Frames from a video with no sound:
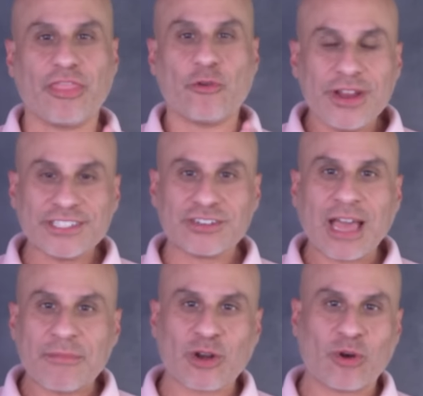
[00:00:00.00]
The reason
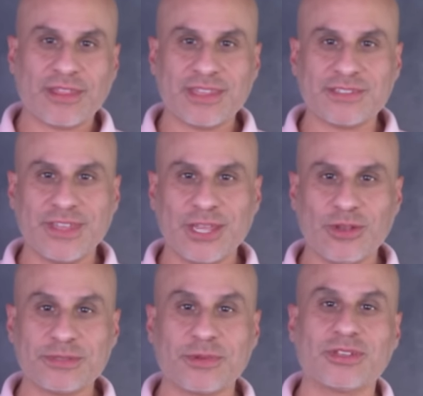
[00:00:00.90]
I'm recording this video
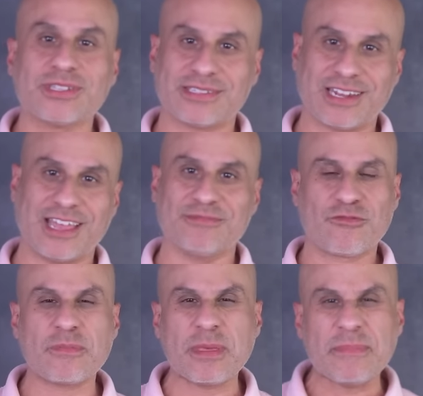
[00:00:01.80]
is because it's time.
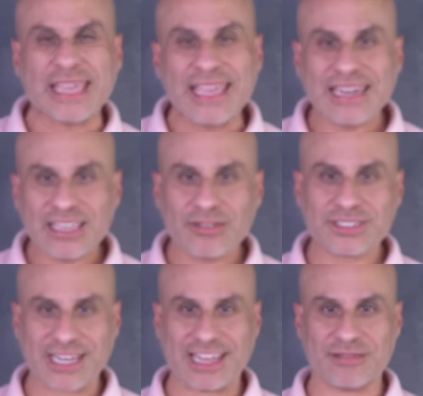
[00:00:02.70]
From the beginning of
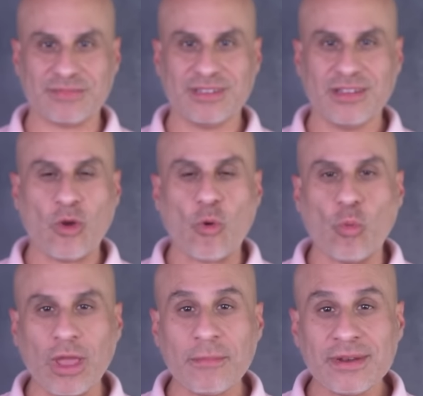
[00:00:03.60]
time,
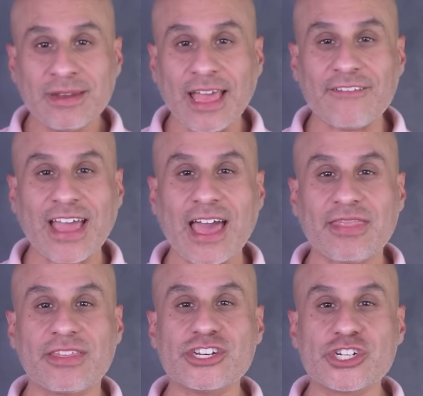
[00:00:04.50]
women have
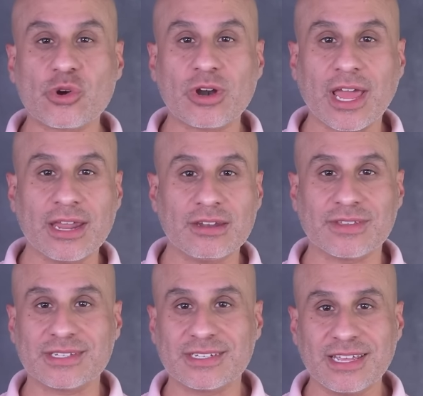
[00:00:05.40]
had the short end of
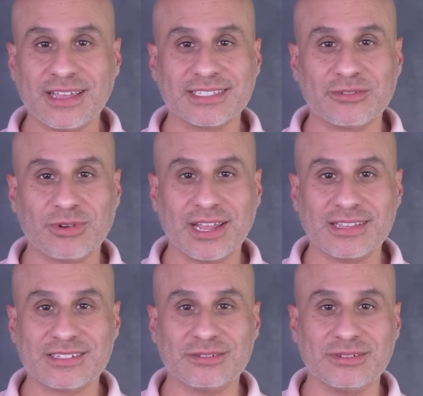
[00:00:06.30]
the stick as it
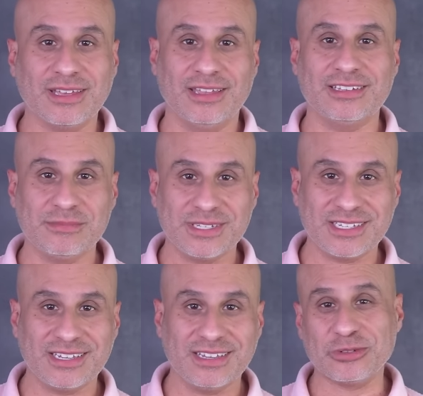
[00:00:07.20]
relates to
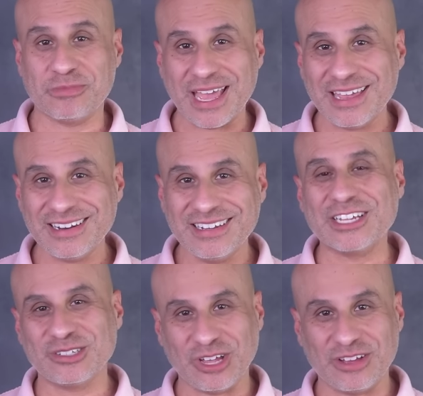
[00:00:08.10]
intimacy, to men,
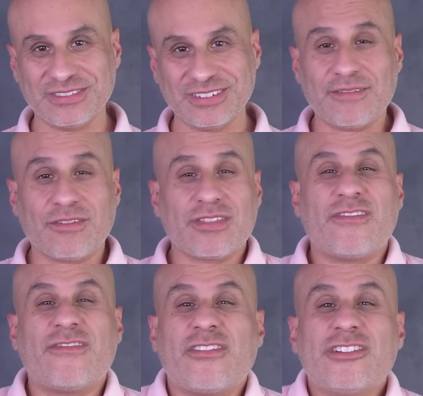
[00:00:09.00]
and to love. And for the
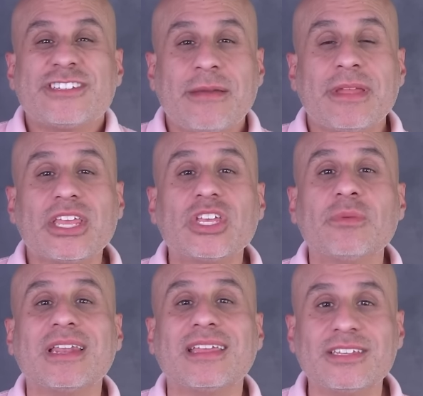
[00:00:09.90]
first time in
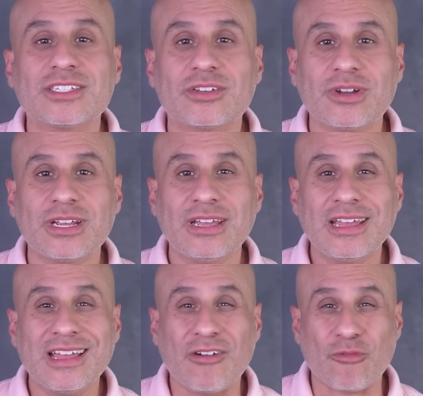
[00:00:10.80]
human history,
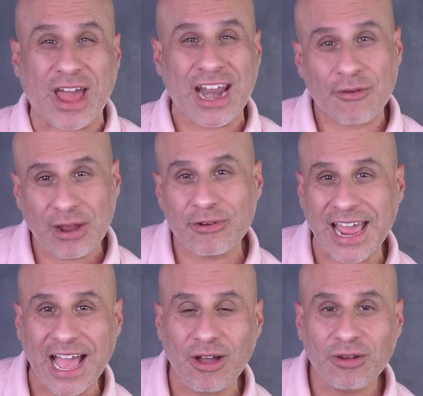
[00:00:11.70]
right around
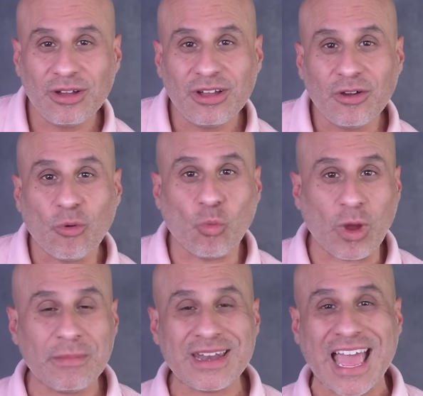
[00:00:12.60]
now,
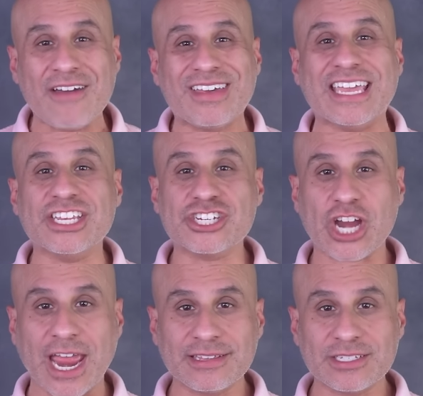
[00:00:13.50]
women have a
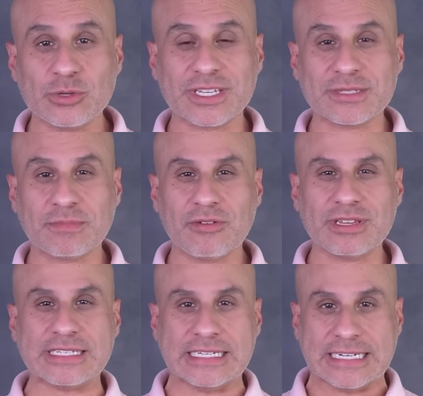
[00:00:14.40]
chance to
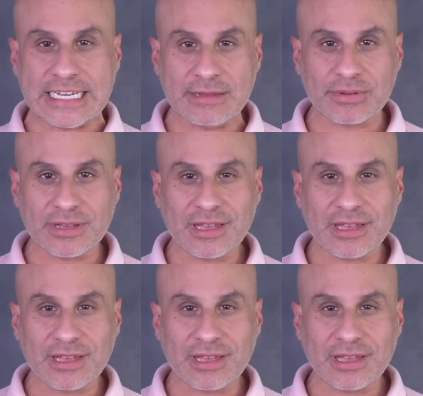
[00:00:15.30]
experience deep,